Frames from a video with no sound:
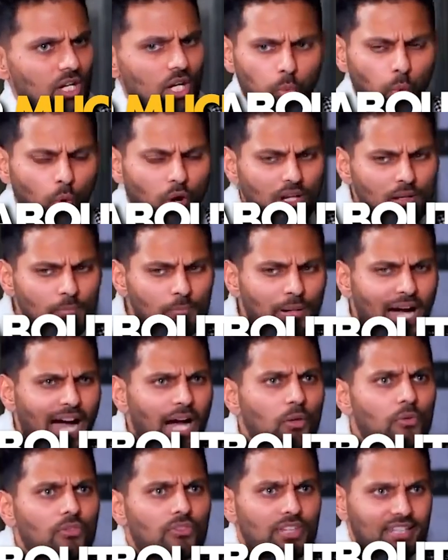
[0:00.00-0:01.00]
What
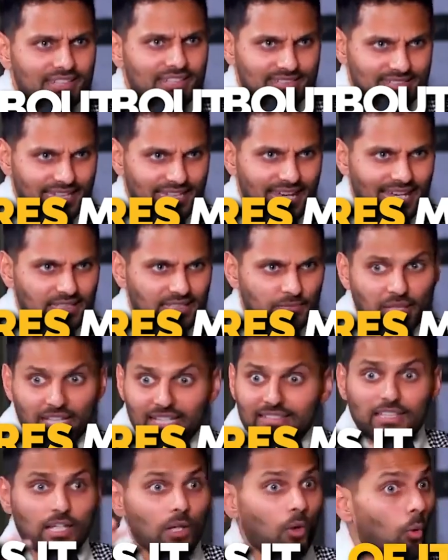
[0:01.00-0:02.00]
about this scares me?
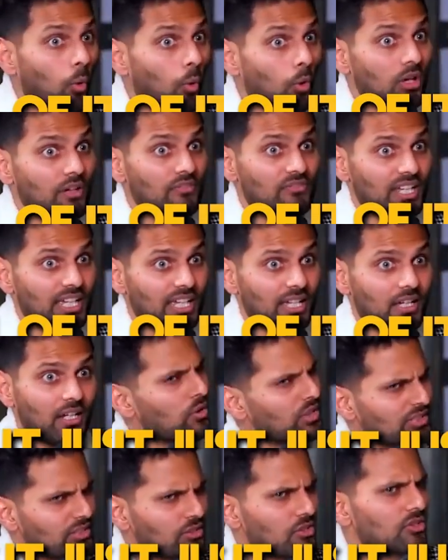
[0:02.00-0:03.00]
Is it all of it, or
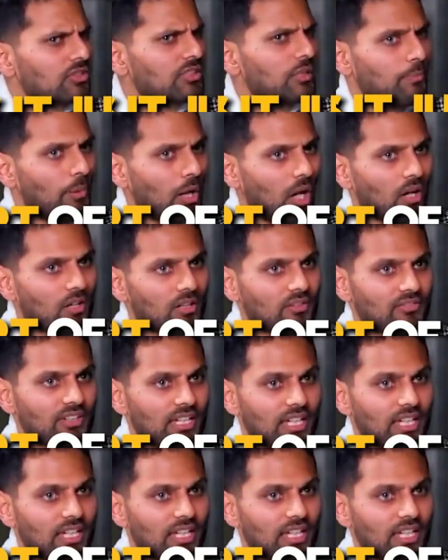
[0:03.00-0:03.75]
is it just a part of